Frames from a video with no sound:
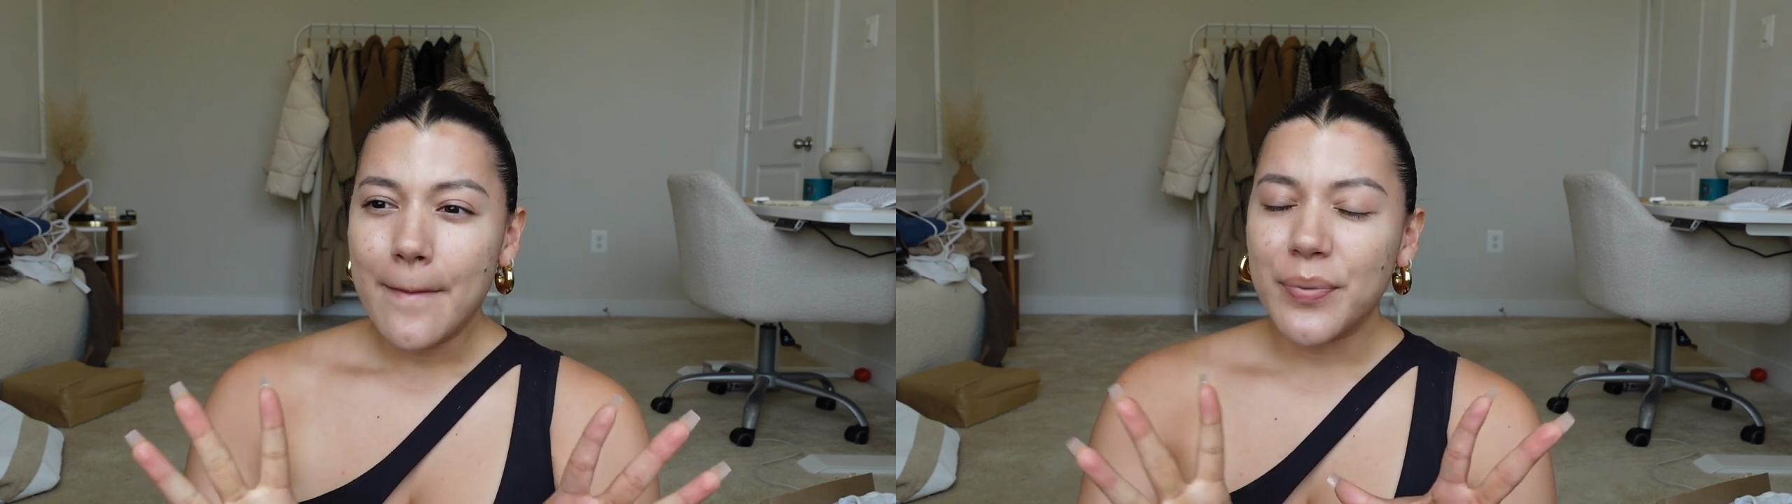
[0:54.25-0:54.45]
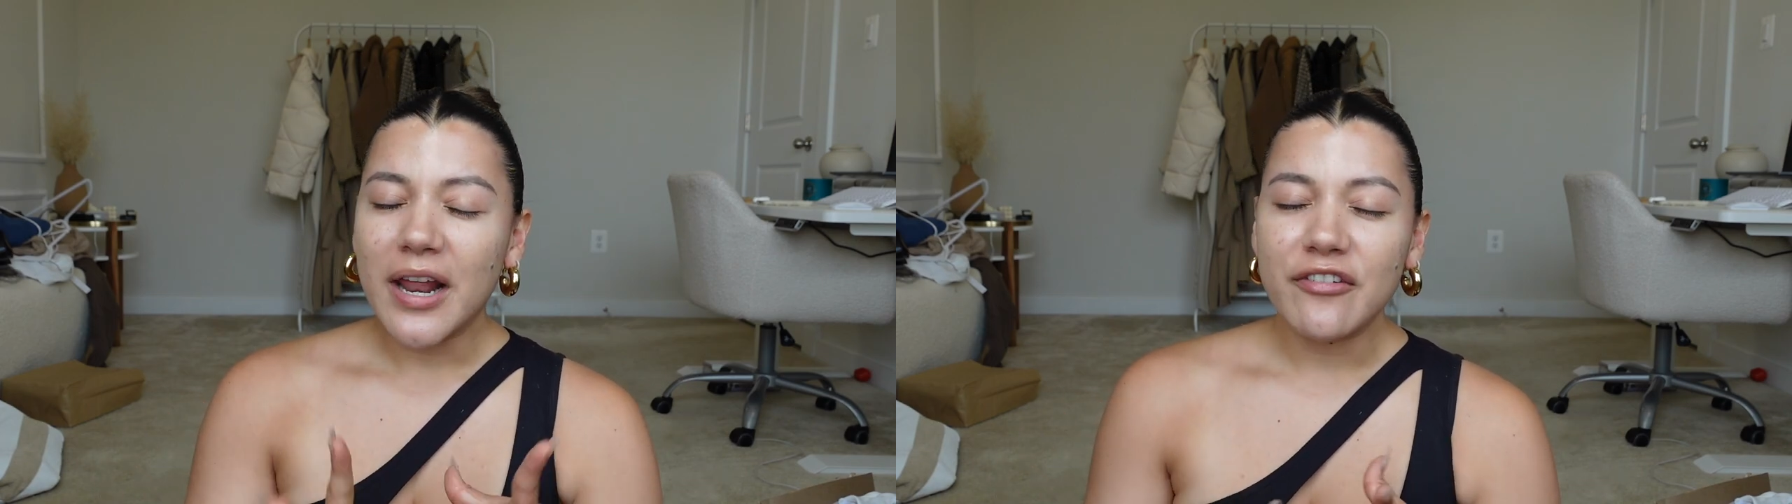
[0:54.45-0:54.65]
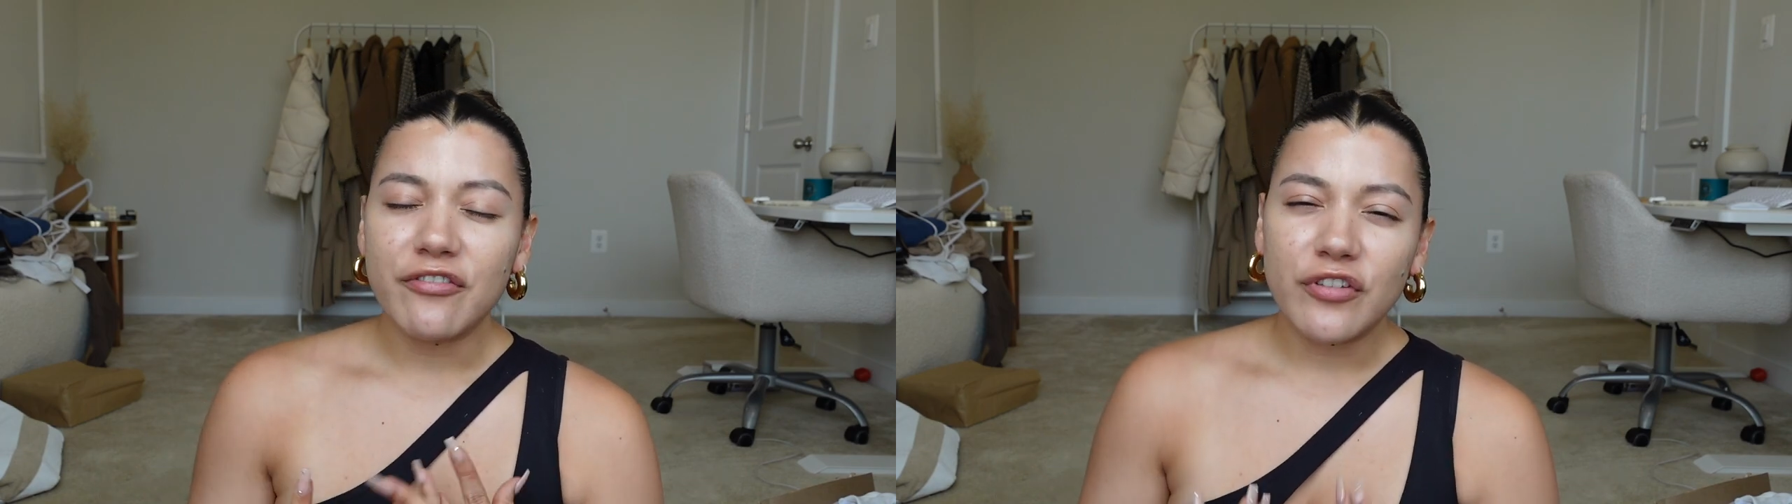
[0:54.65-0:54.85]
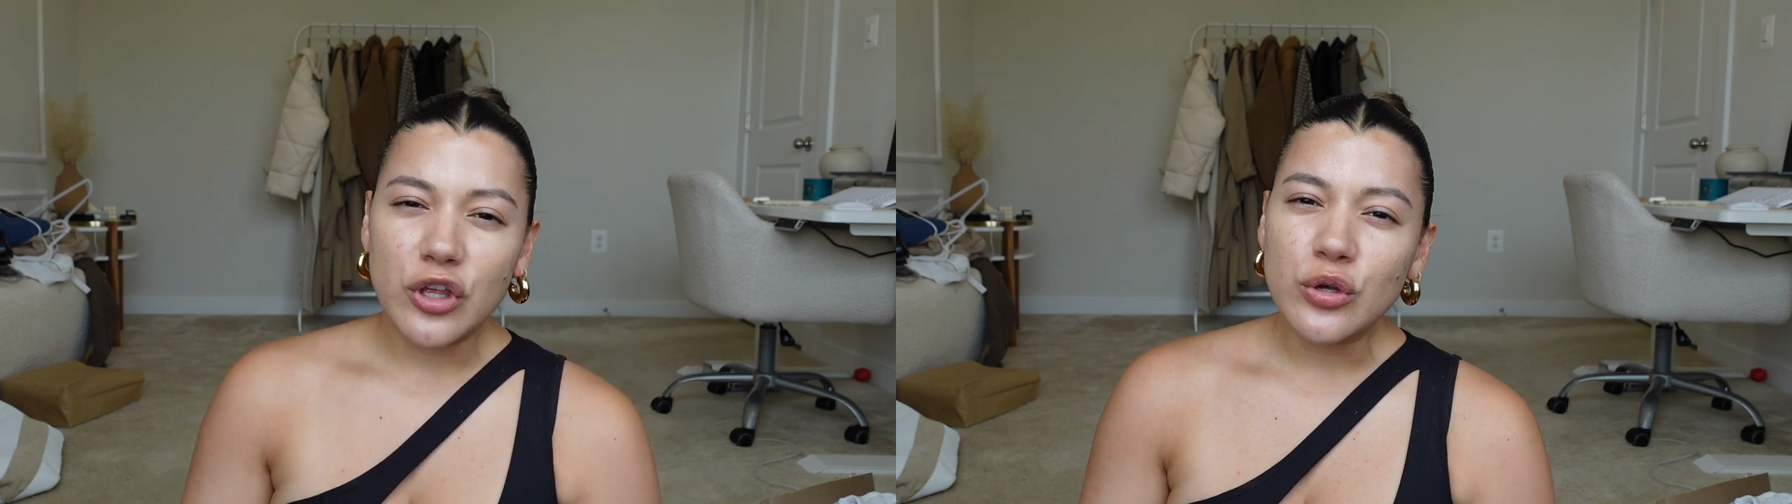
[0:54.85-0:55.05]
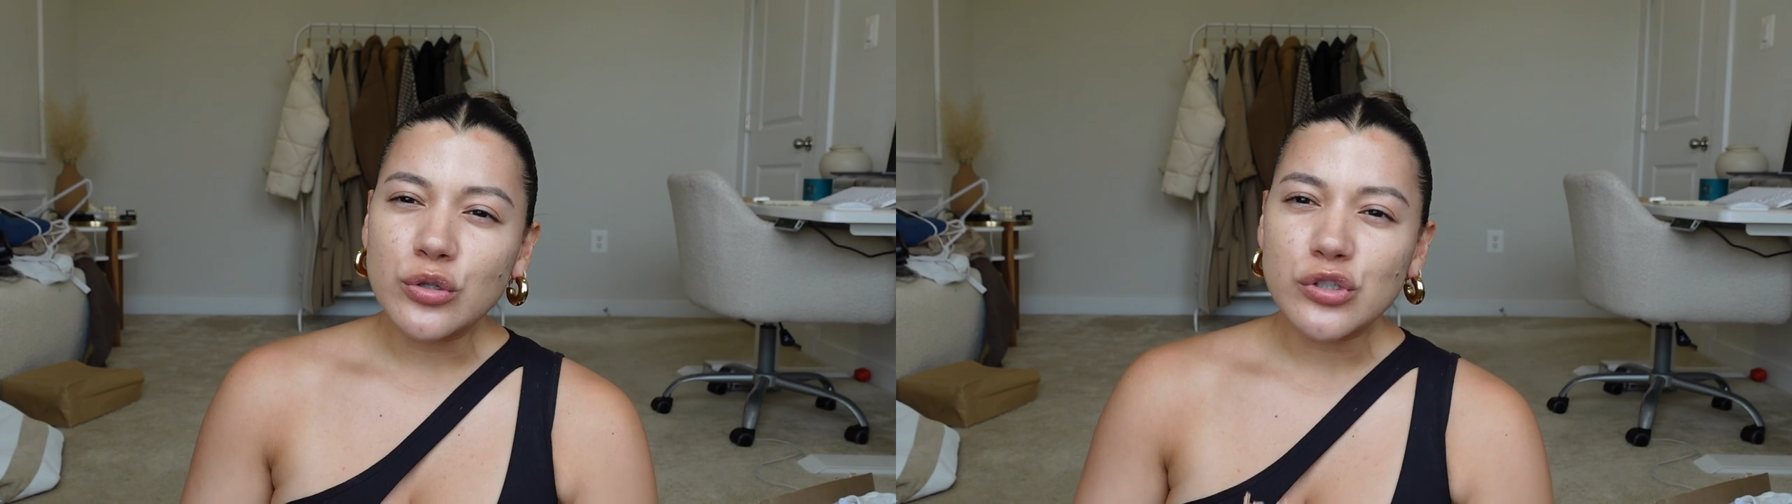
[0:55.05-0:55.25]
But I
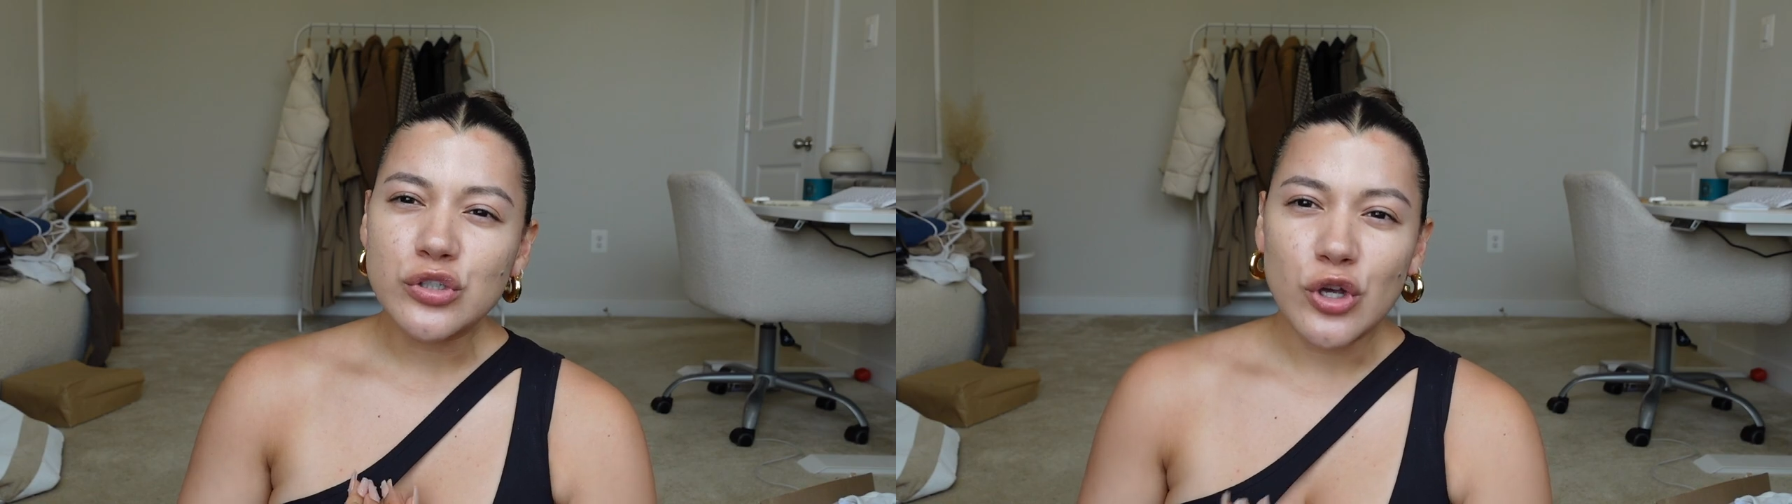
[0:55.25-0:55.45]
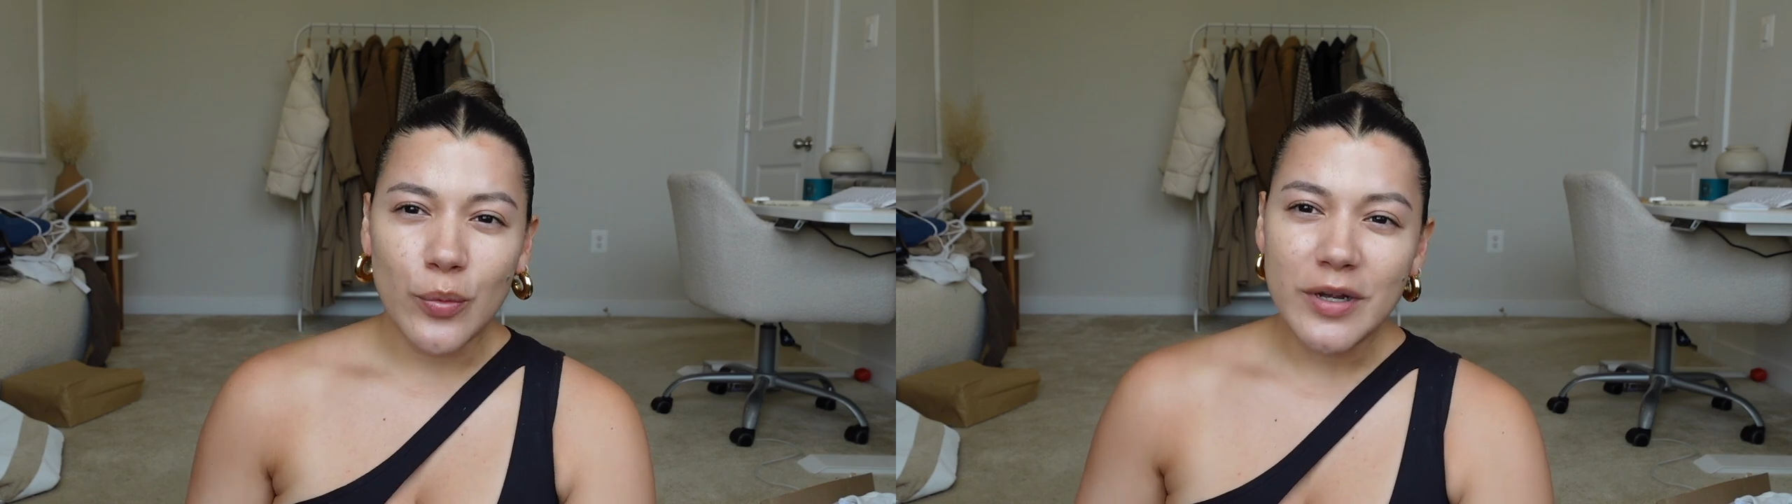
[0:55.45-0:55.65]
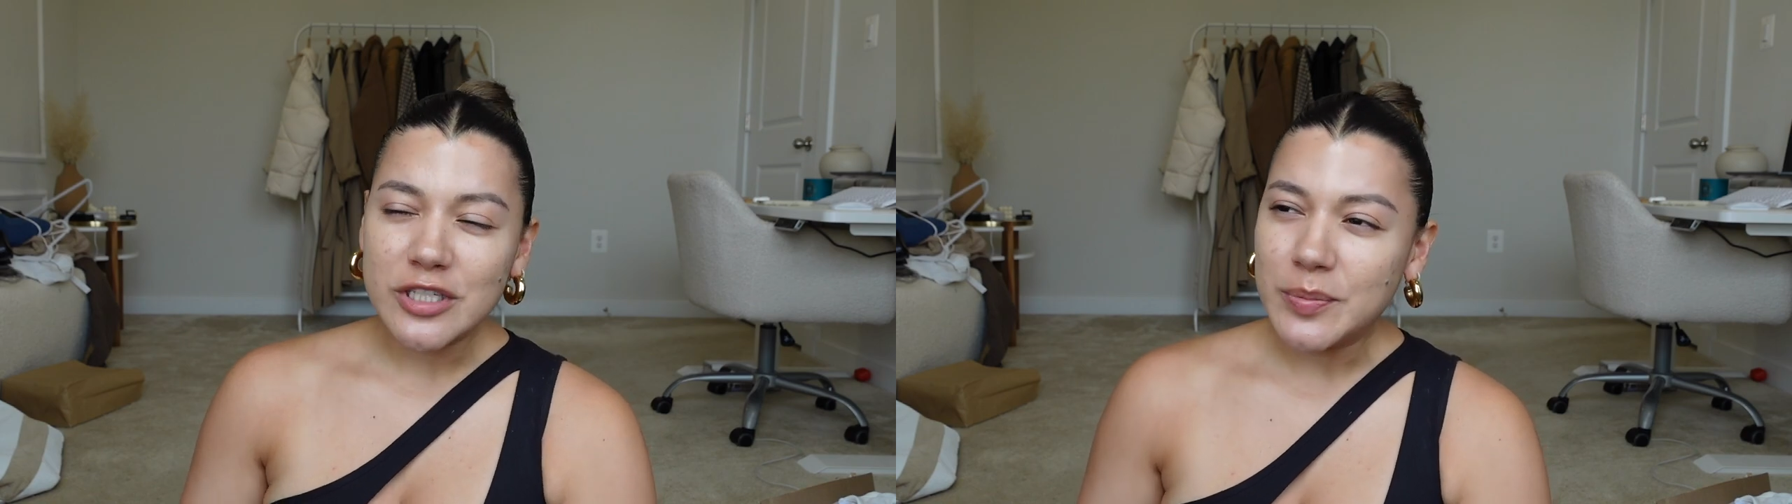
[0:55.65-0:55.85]
feel so much